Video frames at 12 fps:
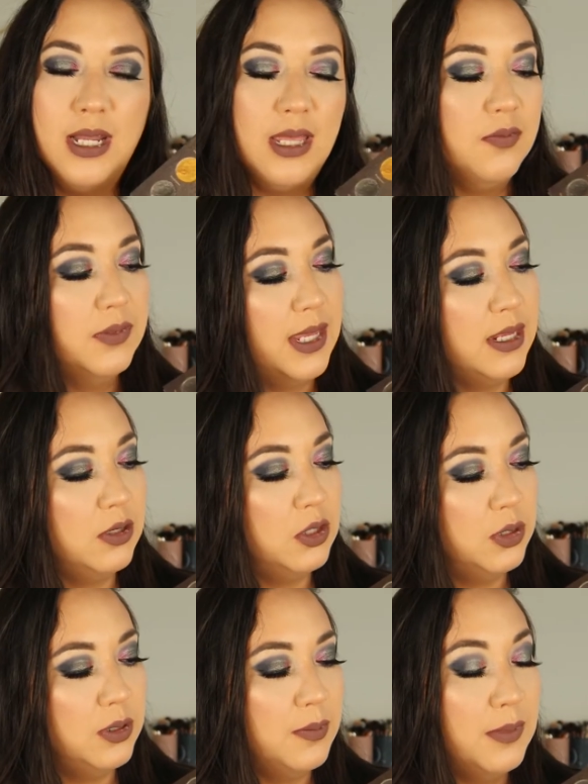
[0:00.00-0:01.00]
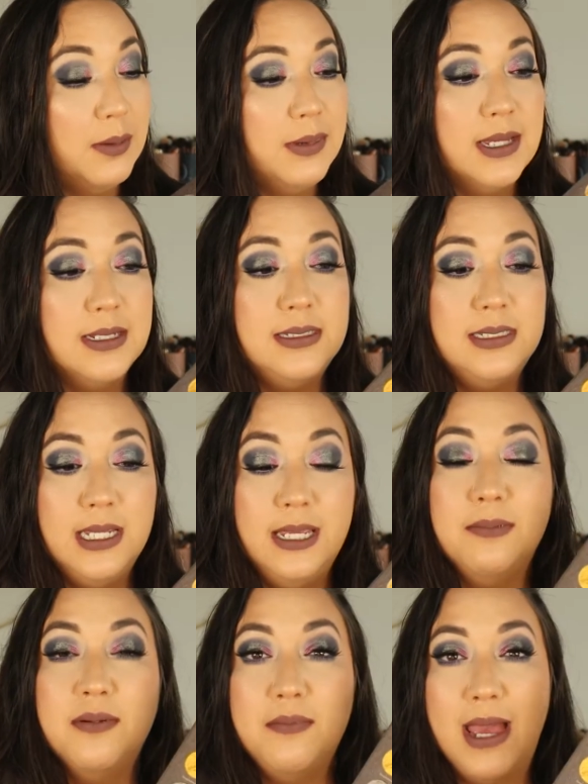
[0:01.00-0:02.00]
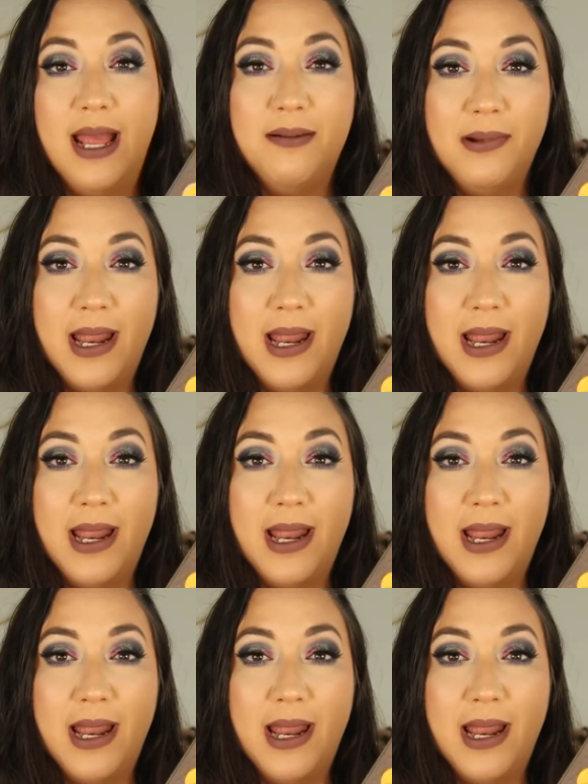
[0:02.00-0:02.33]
Like if they included maybe a deep matte